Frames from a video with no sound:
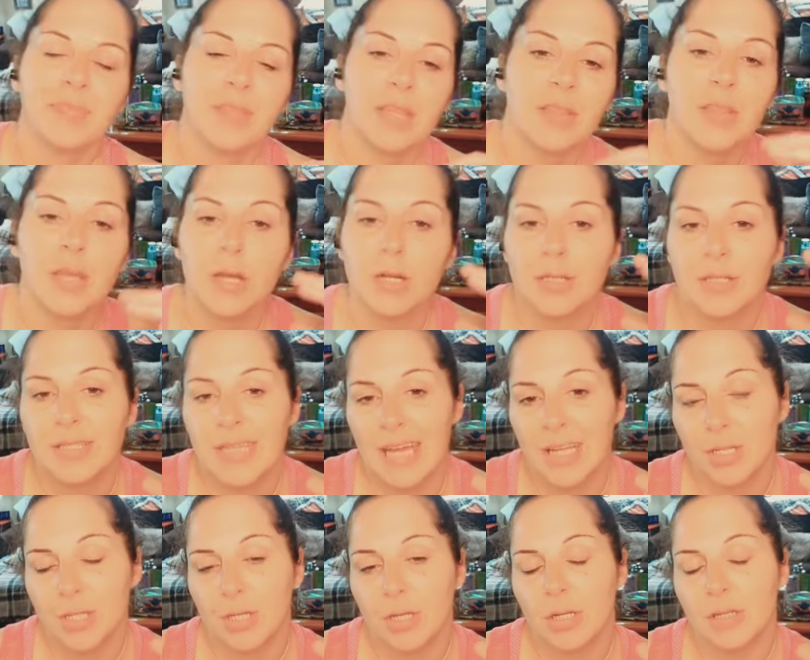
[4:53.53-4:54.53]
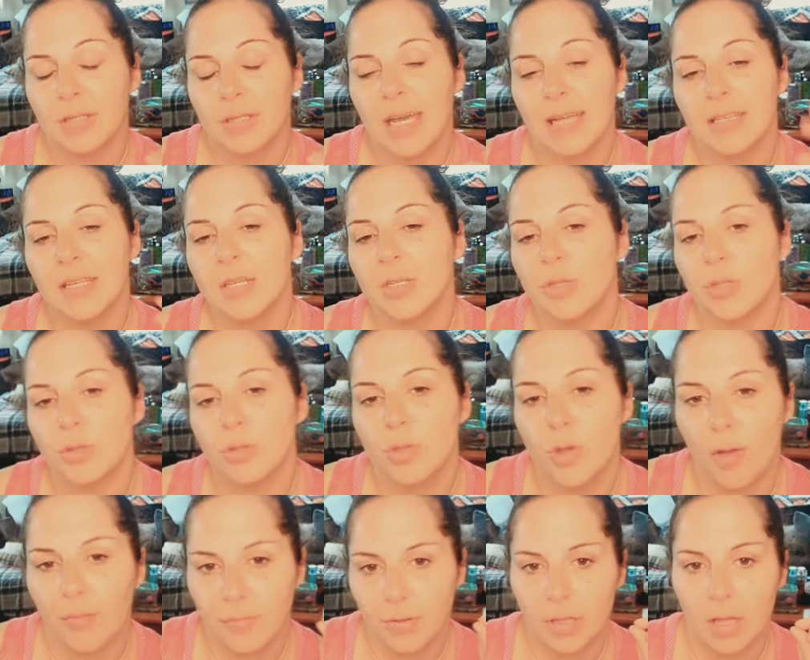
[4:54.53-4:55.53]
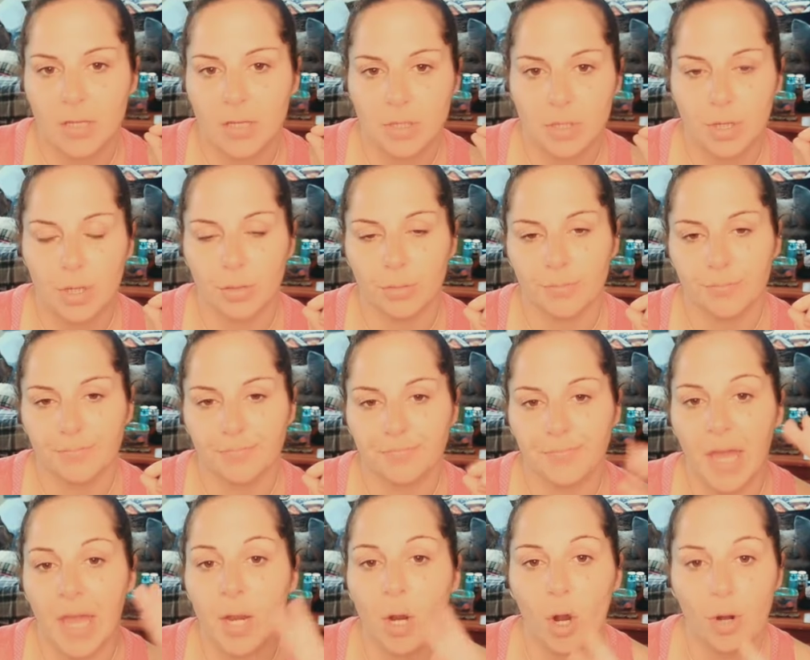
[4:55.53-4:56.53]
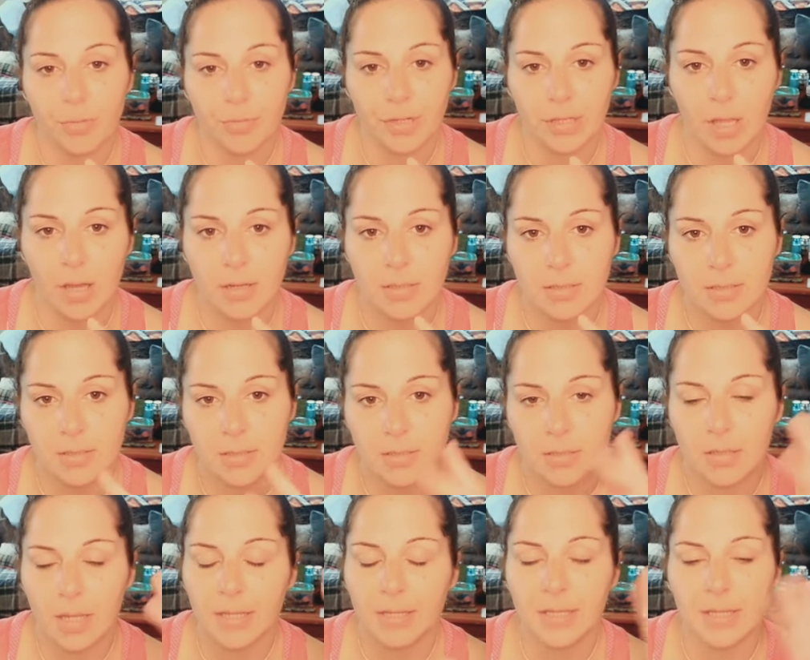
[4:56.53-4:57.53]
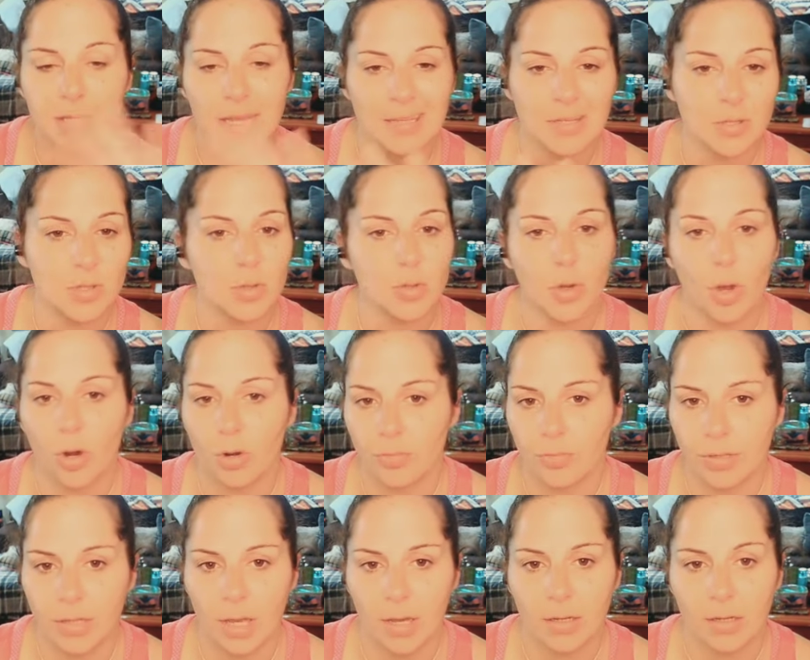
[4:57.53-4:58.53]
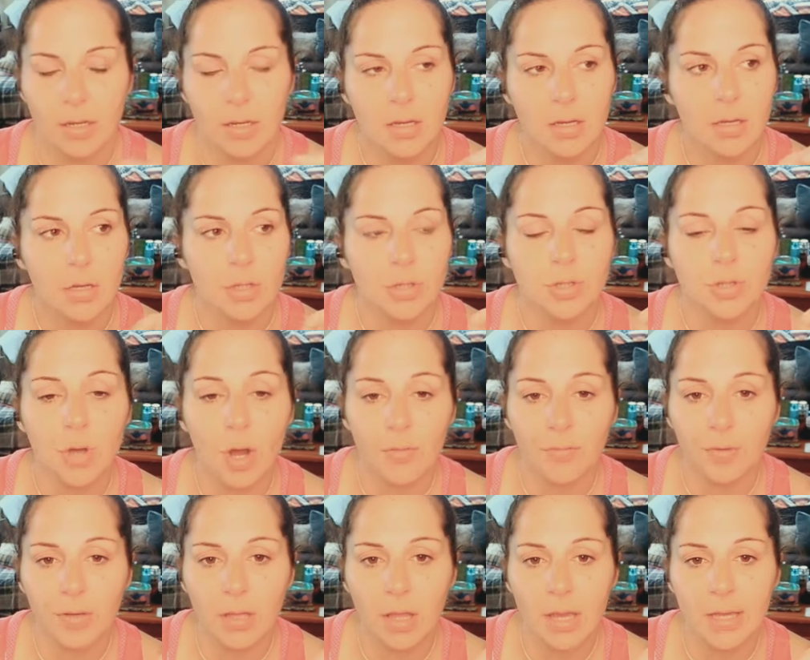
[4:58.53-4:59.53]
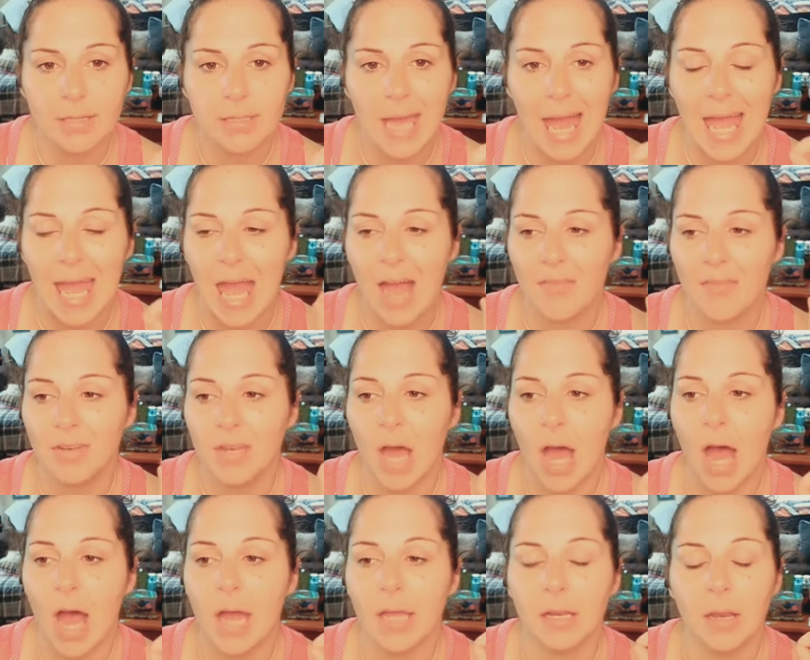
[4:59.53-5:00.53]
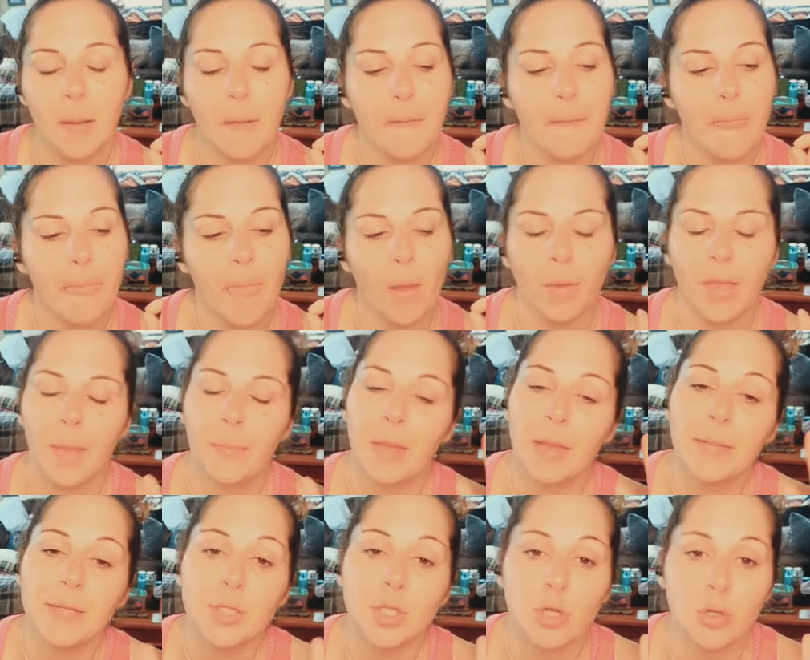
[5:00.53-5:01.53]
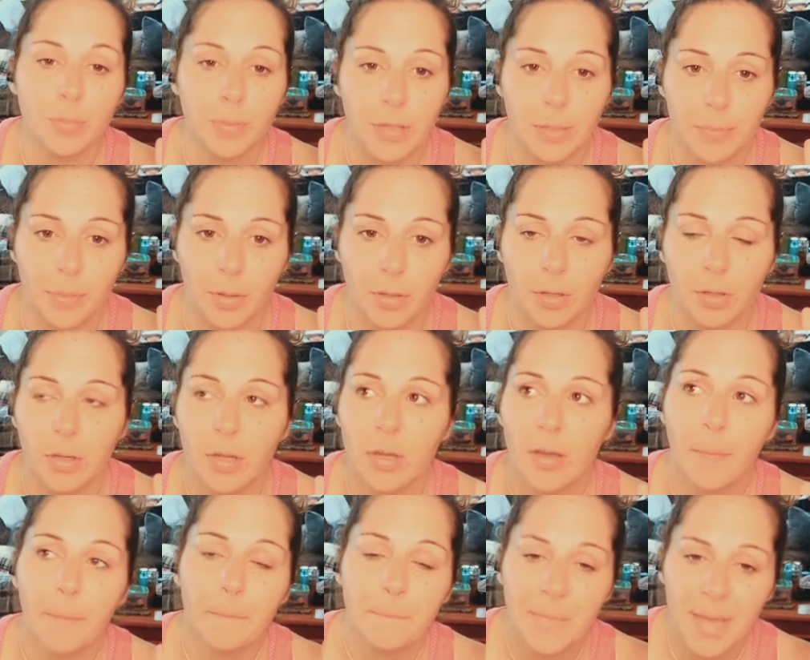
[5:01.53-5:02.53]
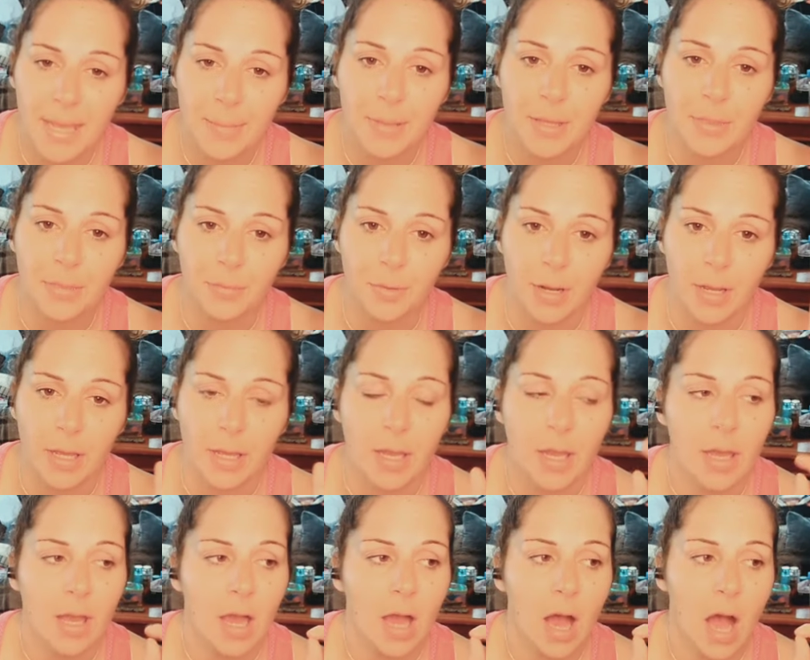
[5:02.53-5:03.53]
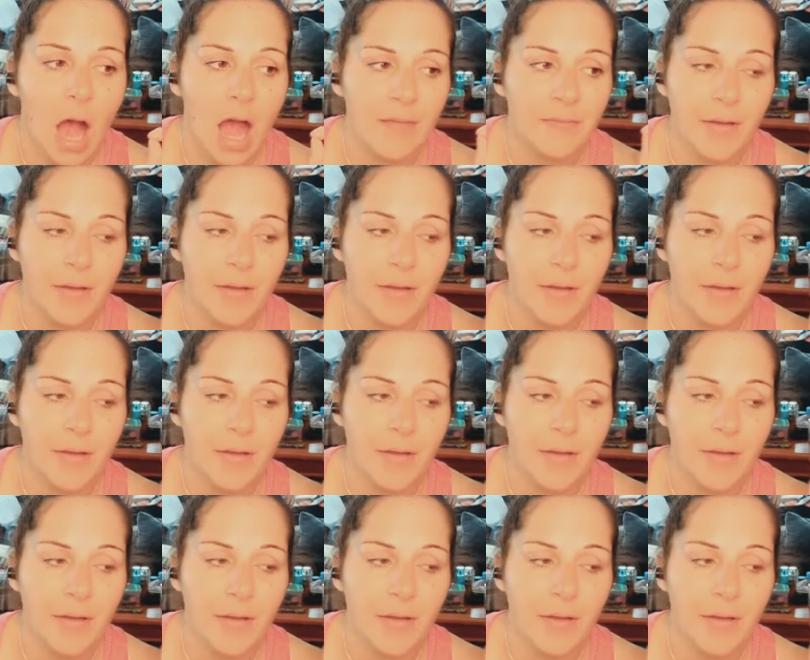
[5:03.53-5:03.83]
there's dent- dentists do soft relines too, and hard relines. Let the dentist do the hard reline. Soft relines, I have not. Okay, maybe two people, maybe three I've